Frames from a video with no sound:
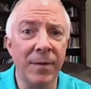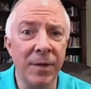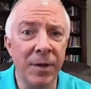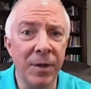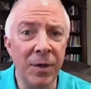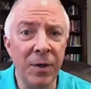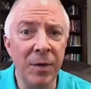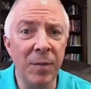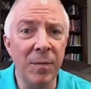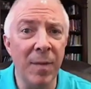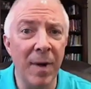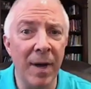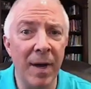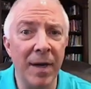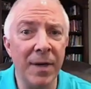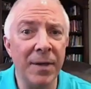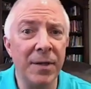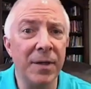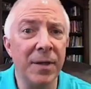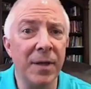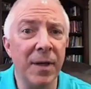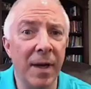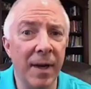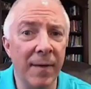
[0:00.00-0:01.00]
too
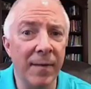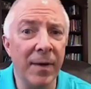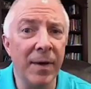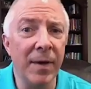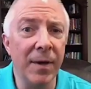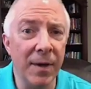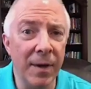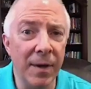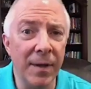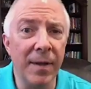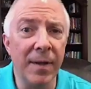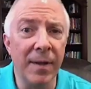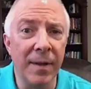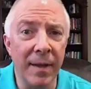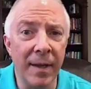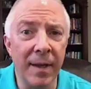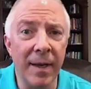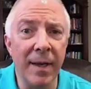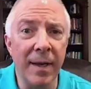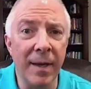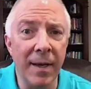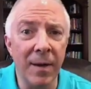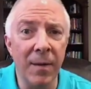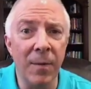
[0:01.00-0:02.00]
much of a good
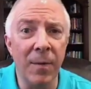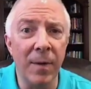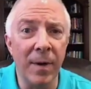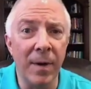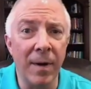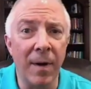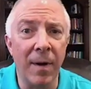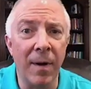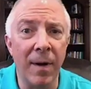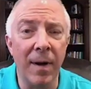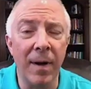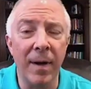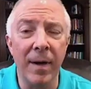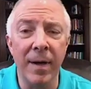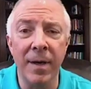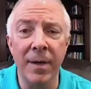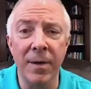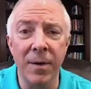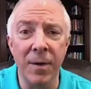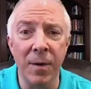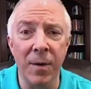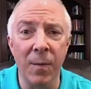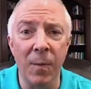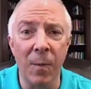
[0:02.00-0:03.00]
thing going on
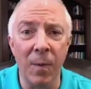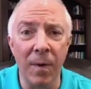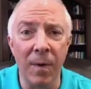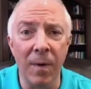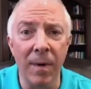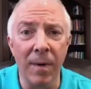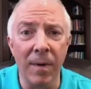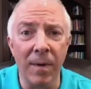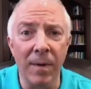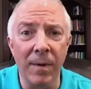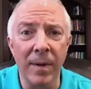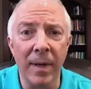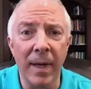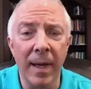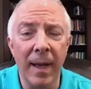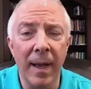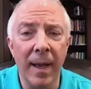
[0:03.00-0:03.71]
in your world?